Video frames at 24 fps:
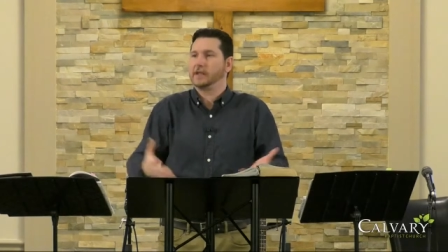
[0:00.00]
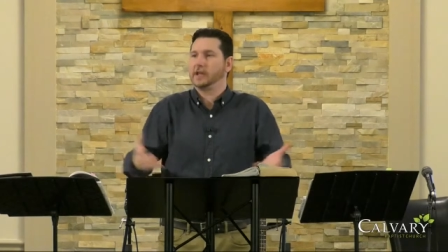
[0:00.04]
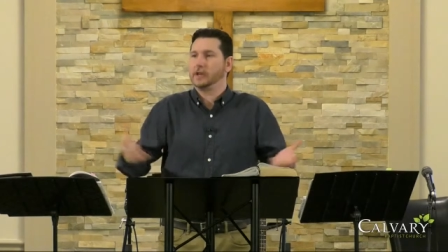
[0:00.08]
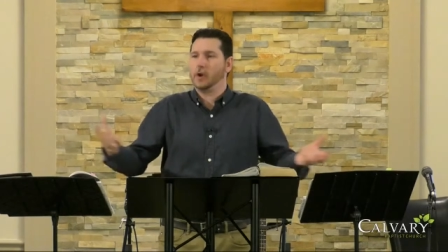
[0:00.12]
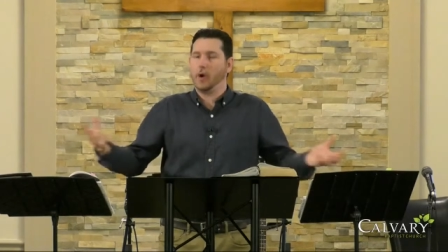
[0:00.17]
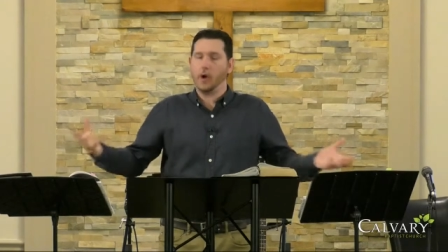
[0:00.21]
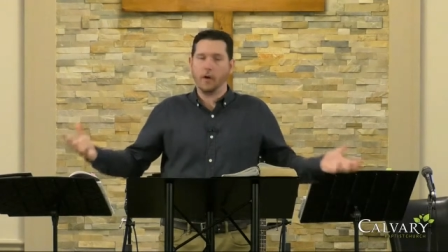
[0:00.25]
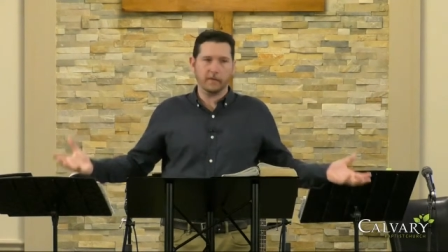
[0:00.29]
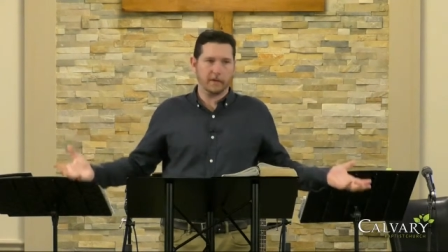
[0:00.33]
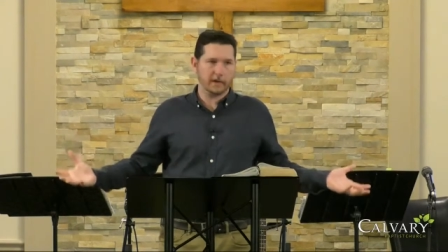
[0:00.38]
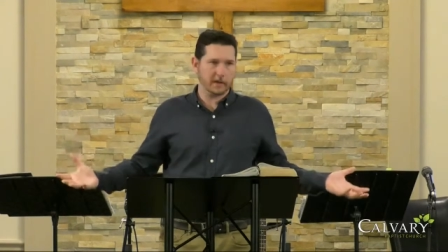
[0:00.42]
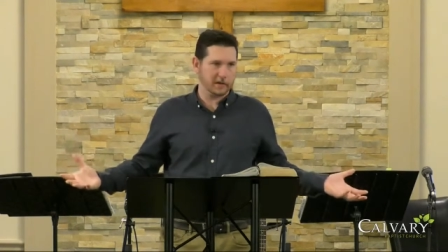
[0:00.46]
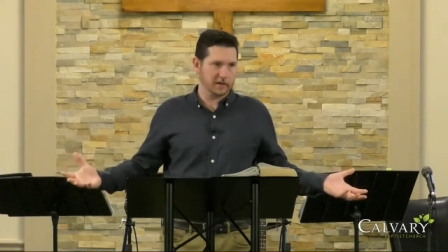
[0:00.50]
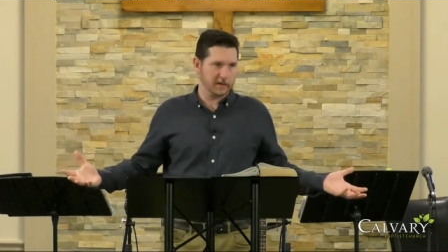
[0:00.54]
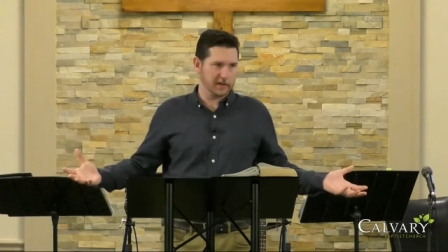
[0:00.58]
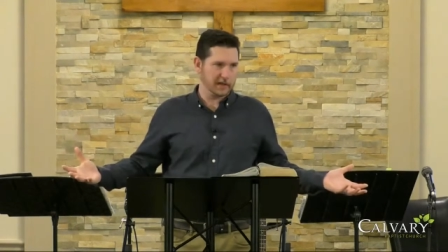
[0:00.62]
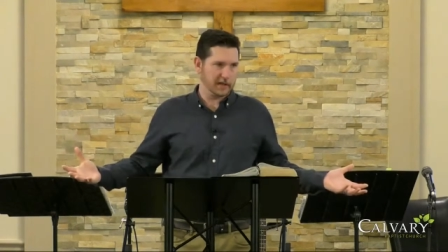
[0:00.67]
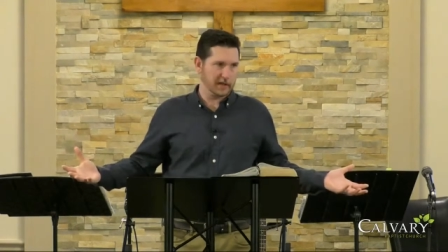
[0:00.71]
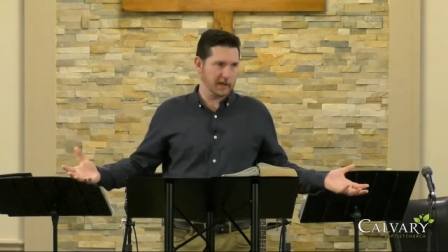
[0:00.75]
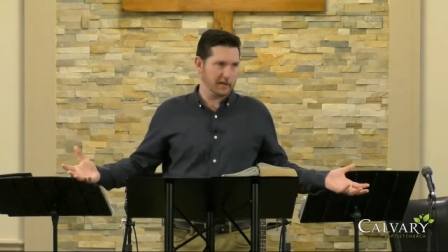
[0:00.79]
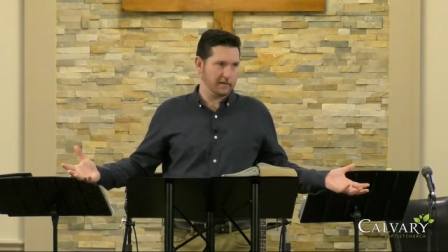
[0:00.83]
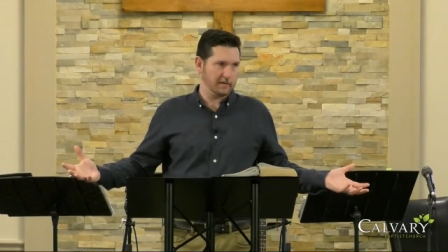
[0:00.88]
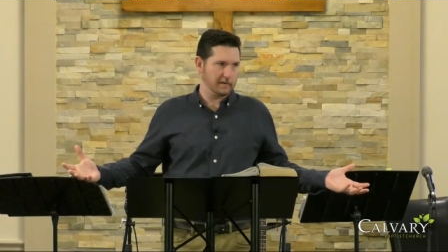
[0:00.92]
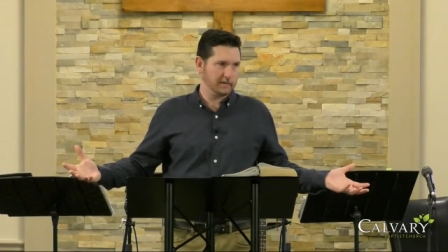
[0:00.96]
Get over
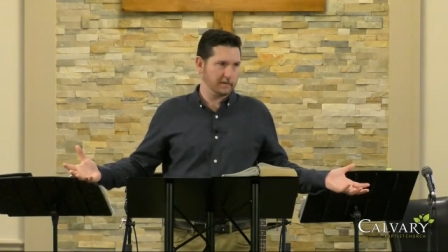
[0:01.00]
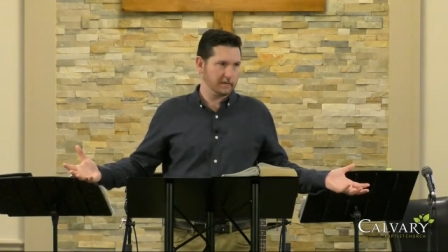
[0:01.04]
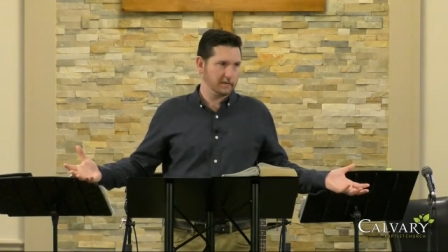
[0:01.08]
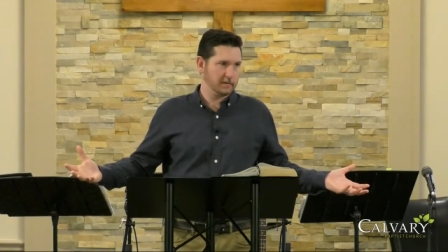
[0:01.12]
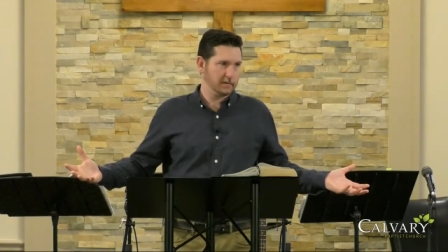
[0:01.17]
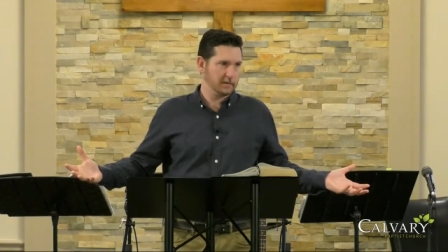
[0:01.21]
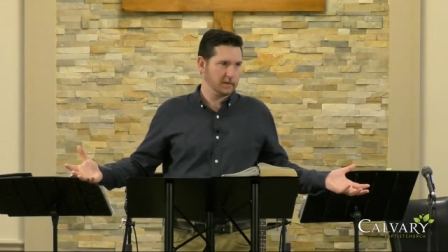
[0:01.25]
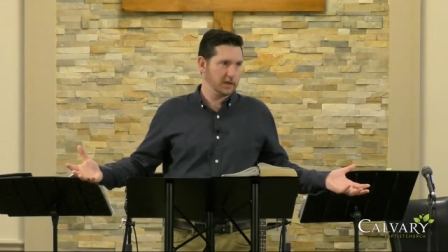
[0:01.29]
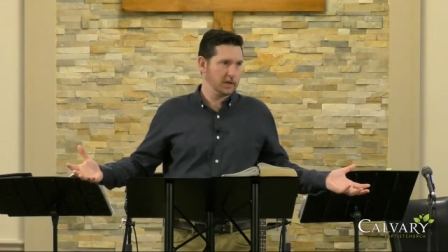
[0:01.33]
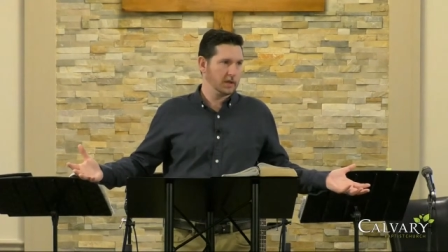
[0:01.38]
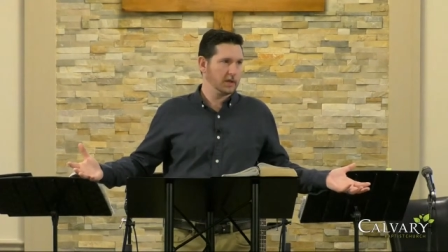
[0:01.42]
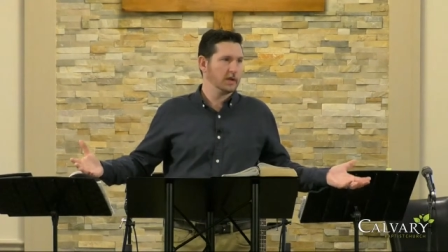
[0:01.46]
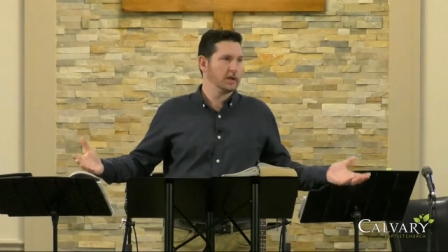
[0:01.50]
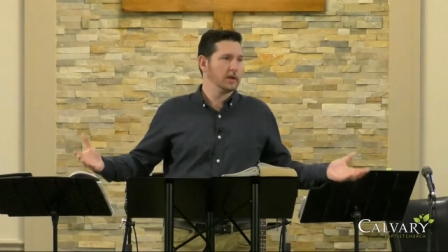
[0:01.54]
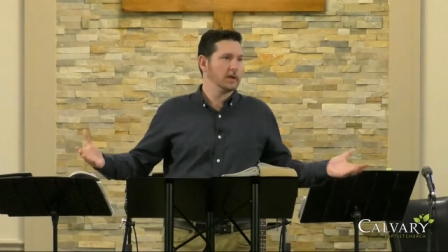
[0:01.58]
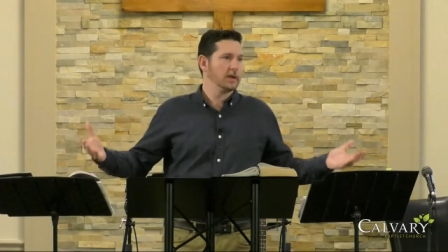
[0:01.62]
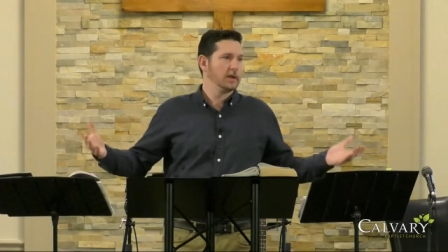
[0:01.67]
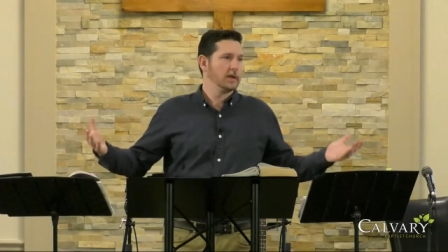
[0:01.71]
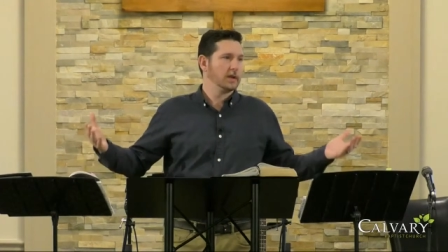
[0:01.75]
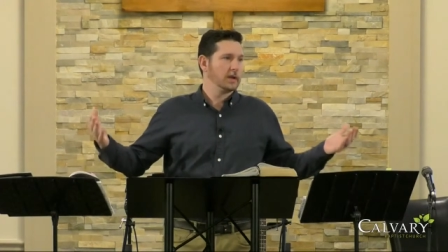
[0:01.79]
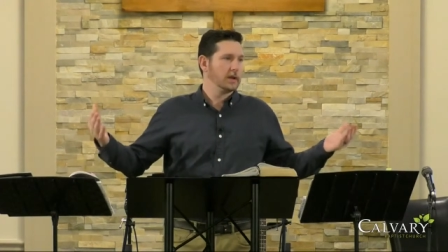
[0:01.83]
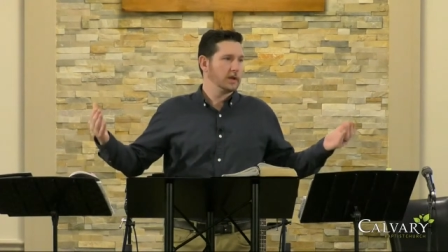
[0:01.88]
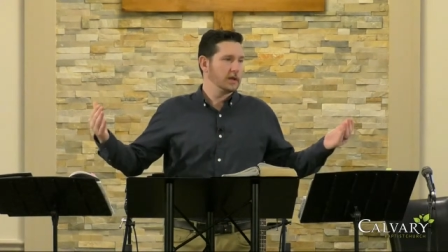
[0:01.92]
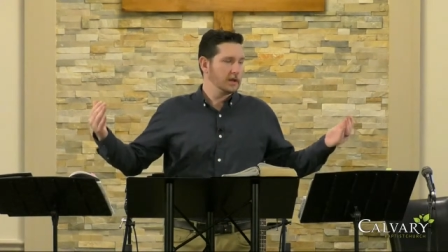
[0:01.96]
yourself.
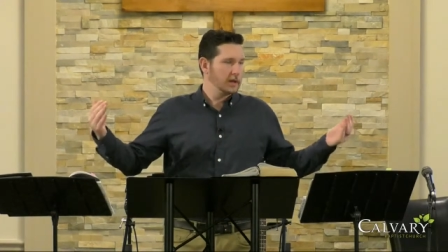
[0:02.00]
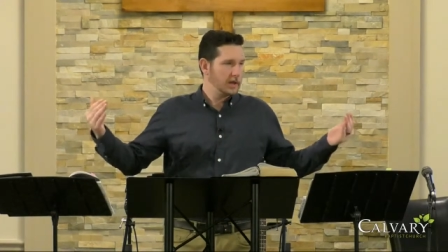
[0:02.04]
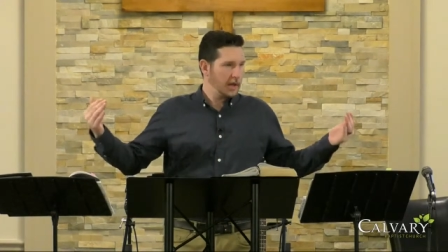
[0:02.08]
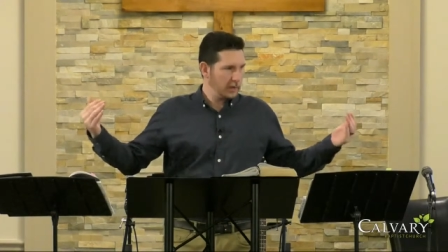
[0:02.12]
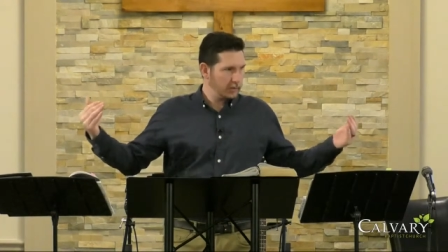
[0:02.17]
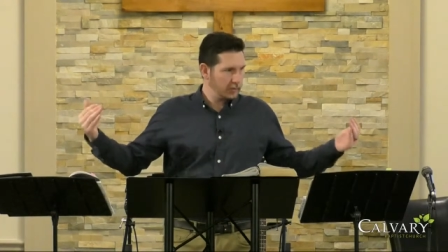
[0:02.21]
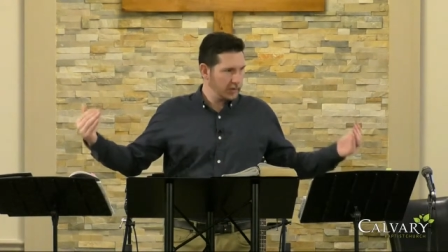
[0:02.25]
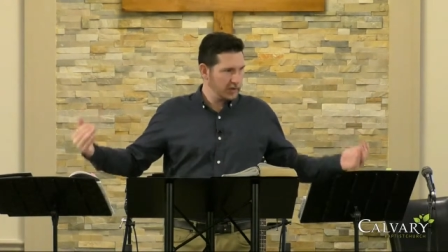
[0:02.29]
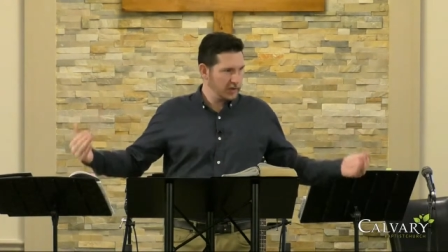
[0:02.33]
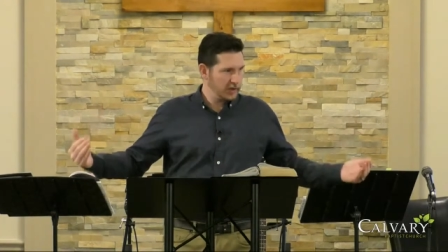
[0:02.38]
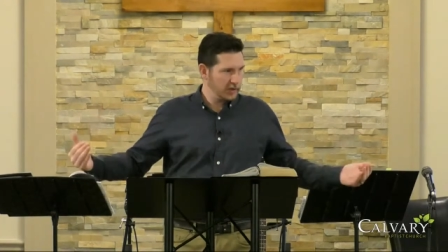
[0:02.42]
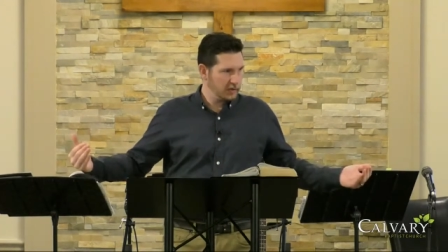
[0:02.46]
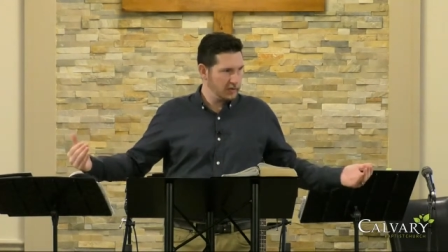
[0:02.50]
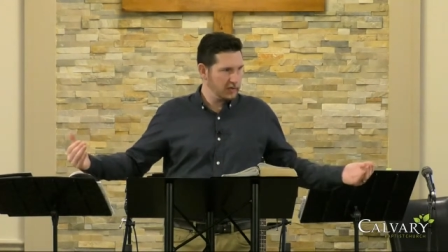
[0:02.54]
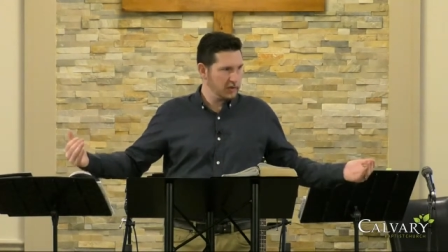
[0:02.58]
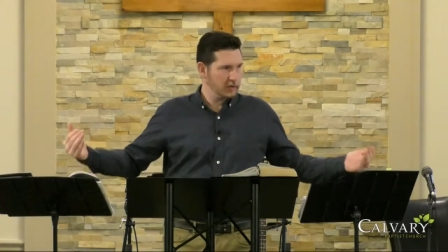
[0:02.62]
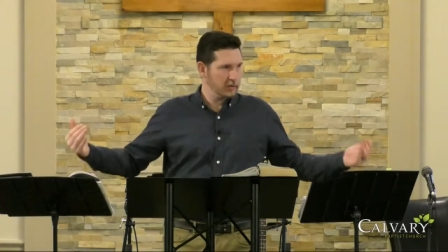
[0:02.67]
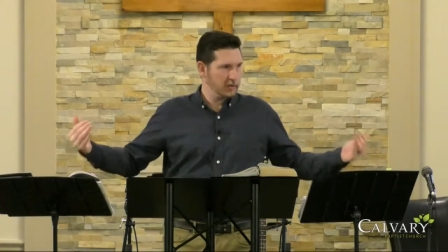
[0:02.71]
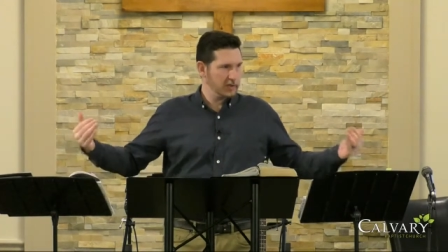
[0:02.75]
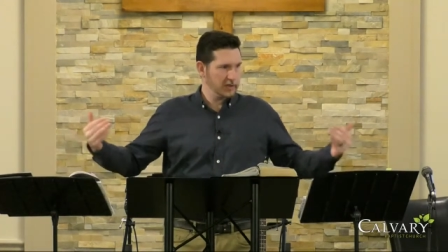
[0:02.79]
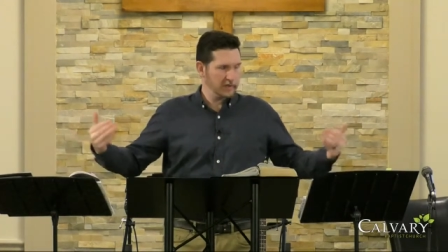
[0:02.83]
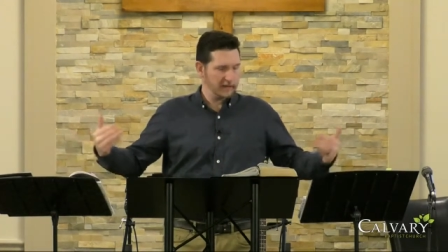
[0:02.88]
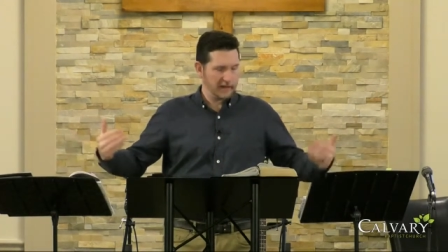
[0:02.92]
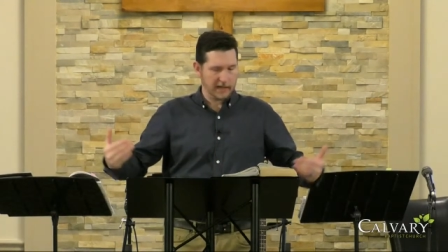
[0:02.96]
God wants to use
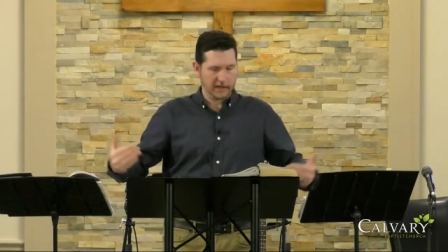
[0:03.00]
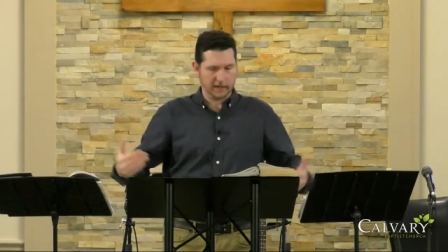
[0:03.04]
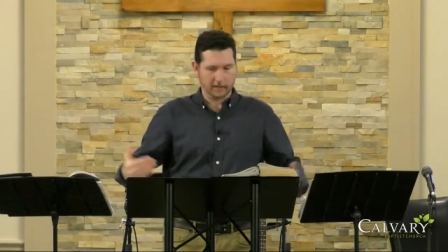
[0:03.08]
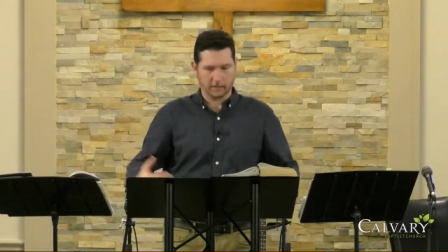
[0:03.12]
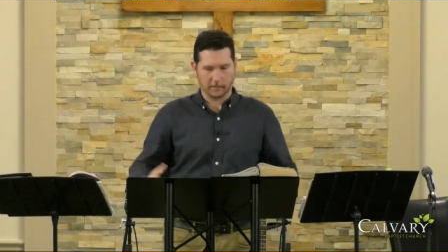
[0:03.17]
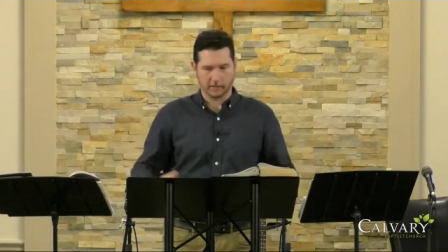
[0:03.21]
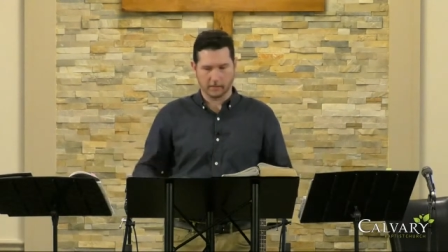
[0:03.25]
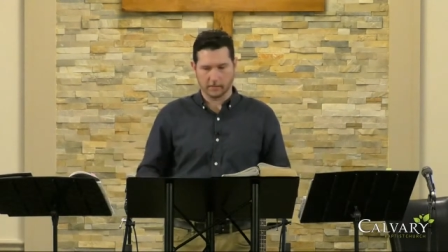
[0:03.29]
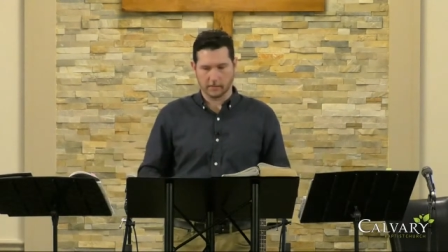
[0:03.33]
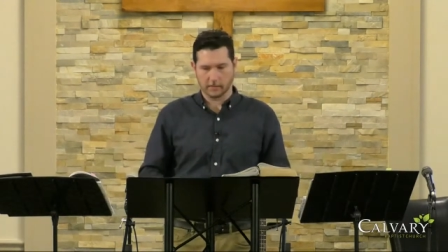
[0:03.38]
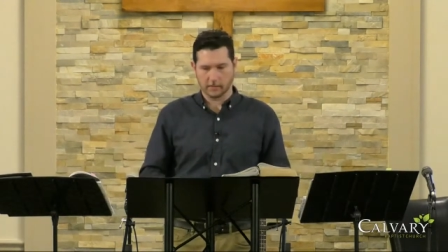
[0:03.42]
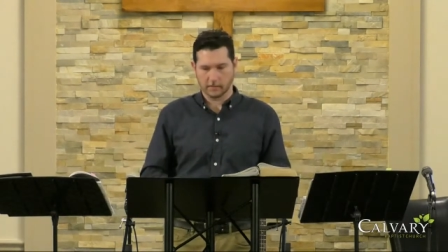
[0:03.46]
you as a vessel.